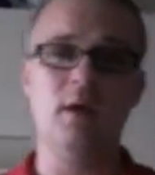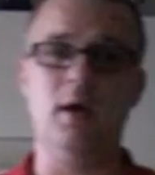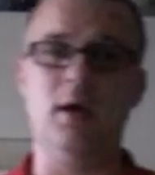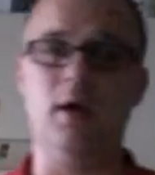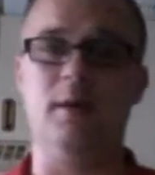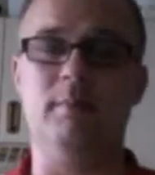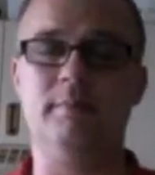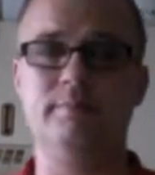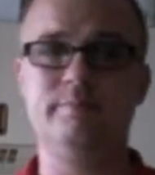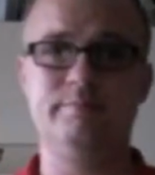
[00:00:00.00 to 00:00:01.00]

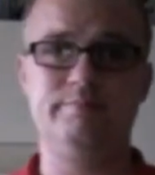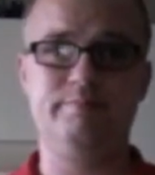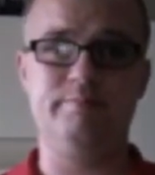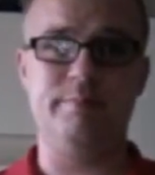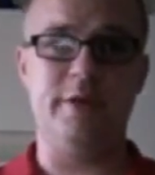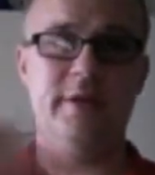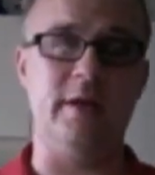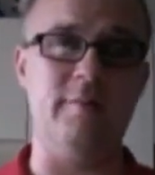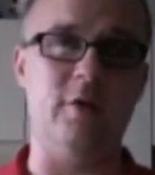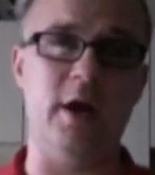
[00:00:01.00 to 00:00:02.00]
The
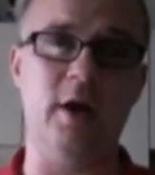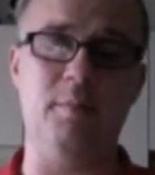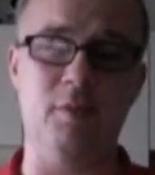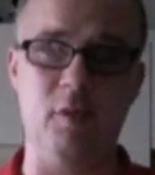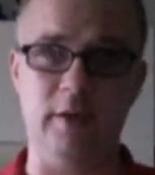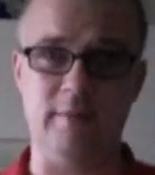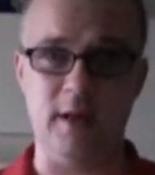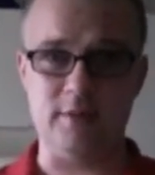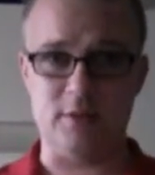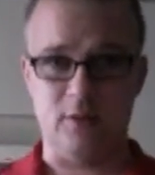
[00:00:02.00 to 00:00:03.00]
Denver airport,
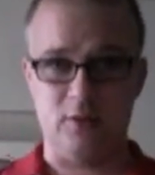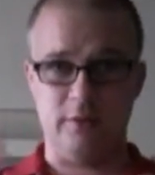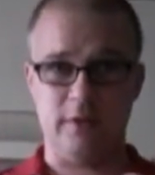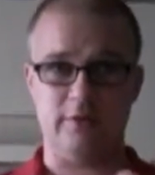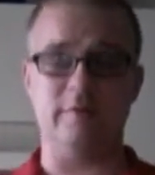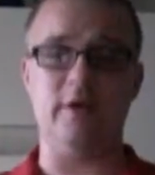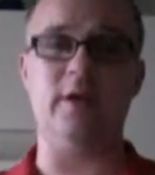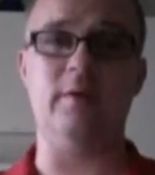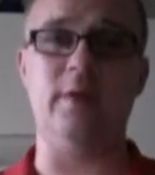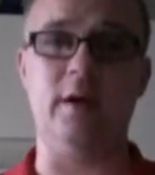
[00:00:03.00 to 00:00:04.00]
that is a whole nother
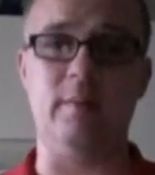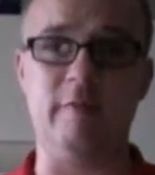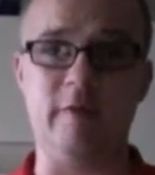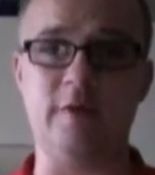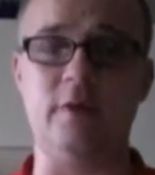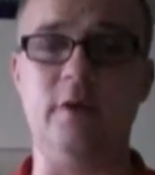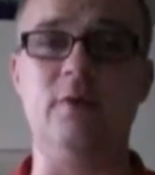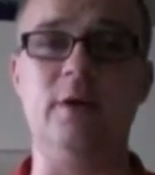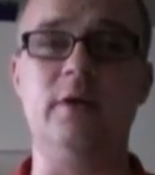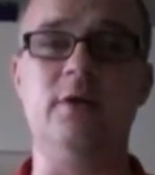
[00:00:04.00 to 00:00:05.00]
video that I'm eventually
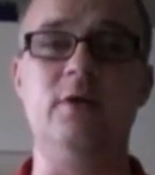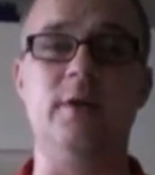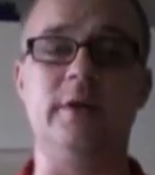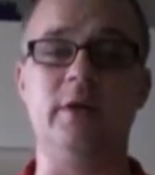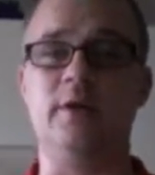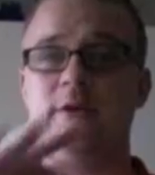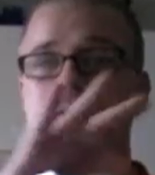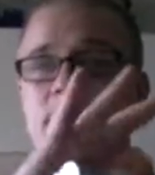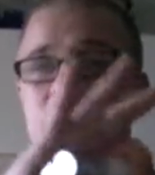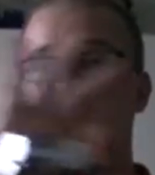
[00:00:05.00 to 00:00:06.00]
going to do, but there
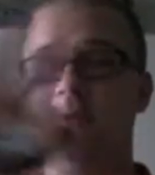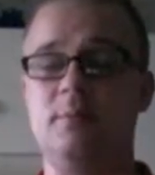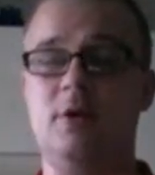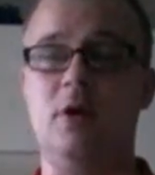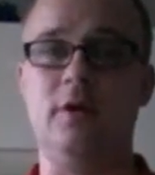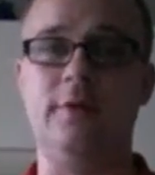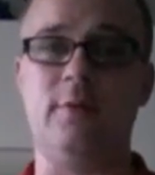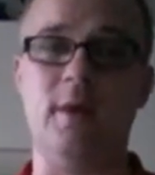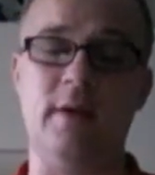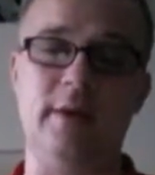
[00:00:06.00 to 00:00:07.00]
is symbolism all
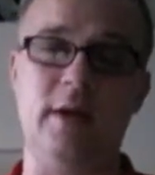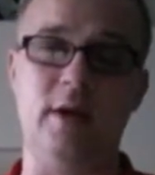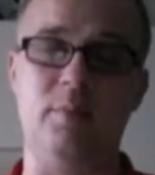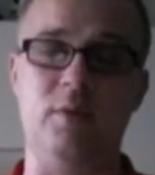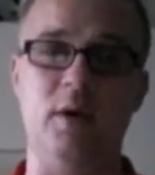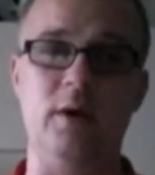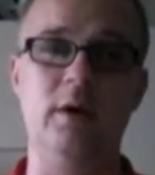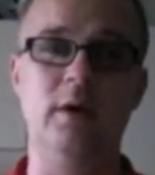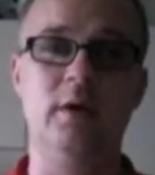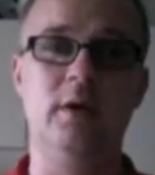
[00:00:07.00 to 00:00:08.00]
throughout that airport
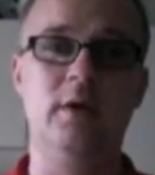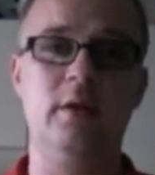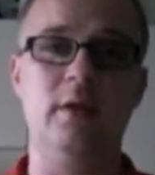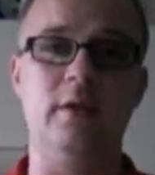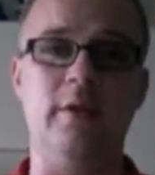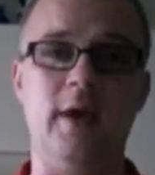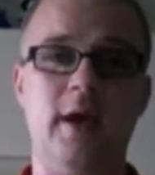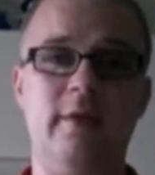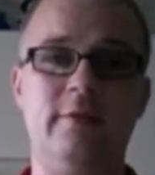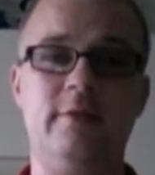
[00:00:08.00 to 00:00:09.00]

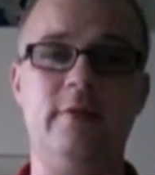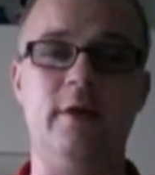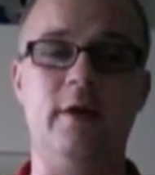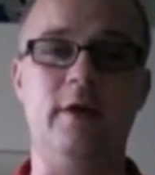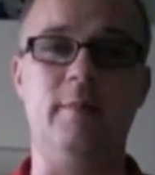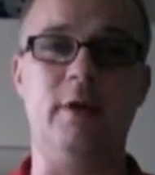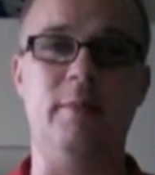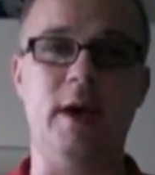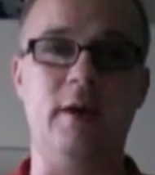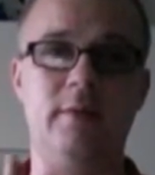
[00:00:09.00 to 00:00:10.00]
that
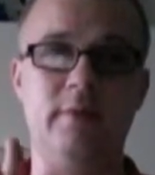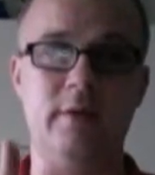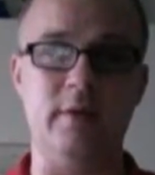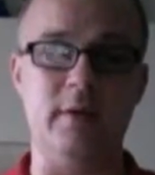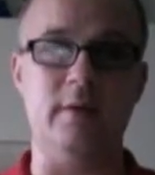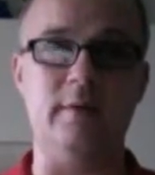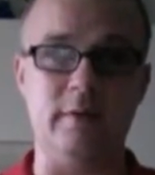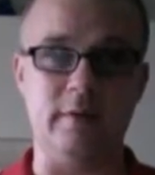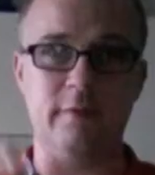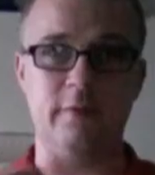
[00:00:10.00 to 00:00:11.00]
about
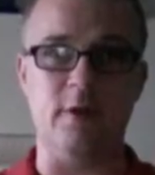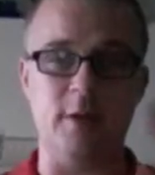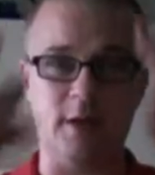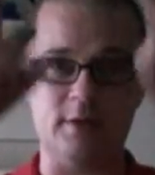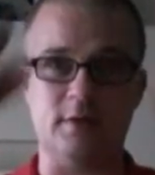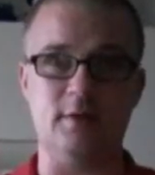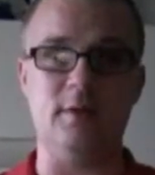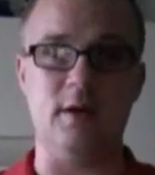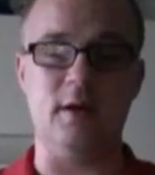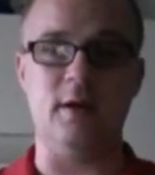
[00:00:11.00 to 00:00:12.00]
the Freemason